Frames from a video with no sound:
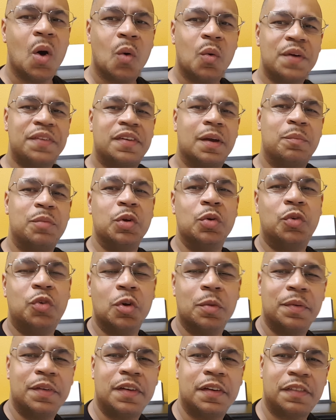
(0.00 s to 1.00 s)
What's up,
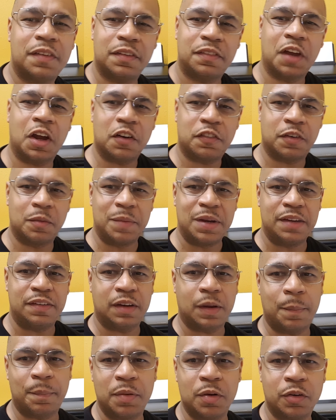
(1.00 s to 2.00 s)
YouTube? This is Eric from
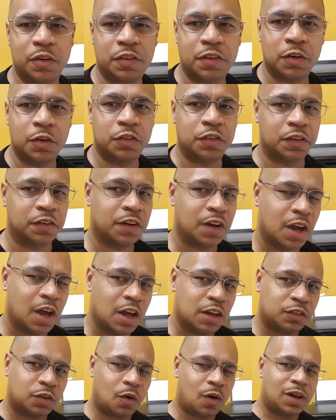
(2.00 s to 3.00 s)
Easy Computer Solutions.
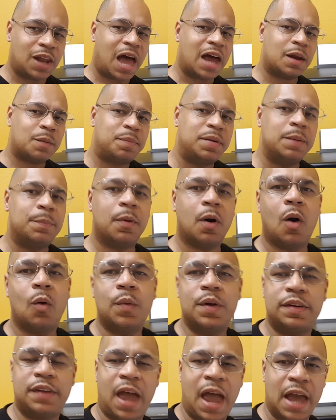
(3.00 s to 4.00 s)
So a lot of people
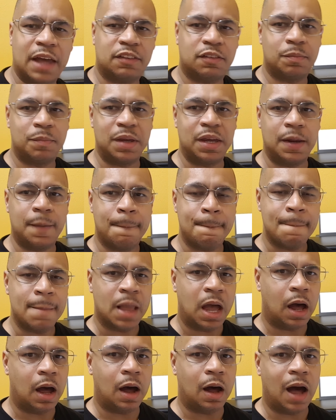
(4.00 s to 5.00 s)
always ask me,
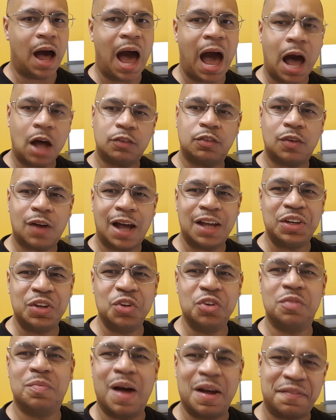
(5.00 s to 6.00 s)
how do I
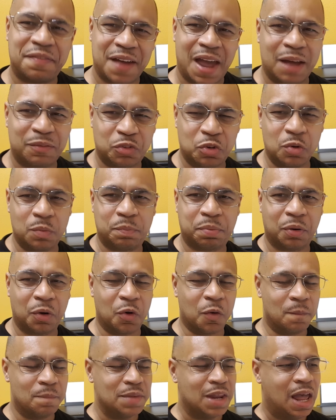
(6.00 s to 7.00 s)
use my Phab 2
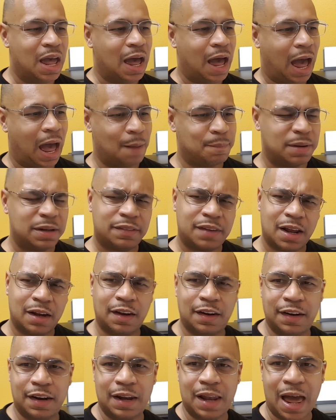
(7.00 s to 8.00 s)
Pro? I've been
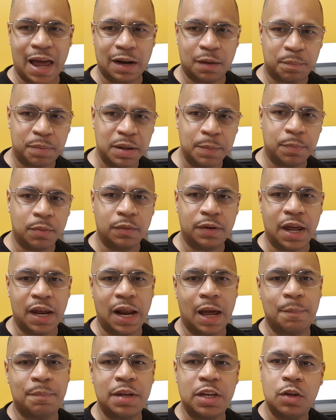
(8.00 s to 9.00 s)
telling a lot of people
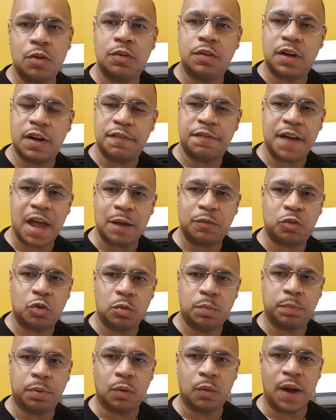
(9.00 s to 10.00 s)
that I've been using the Phab
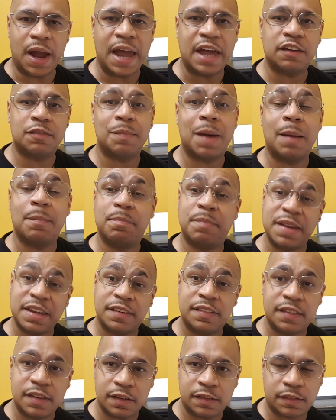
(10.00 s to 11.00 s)
2 Pro as my
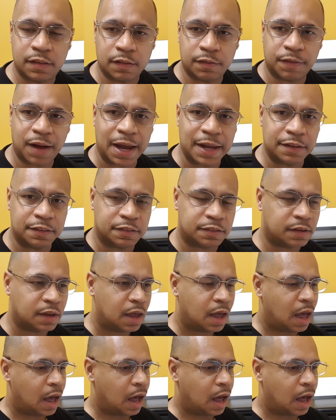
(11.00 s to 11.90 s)
business device.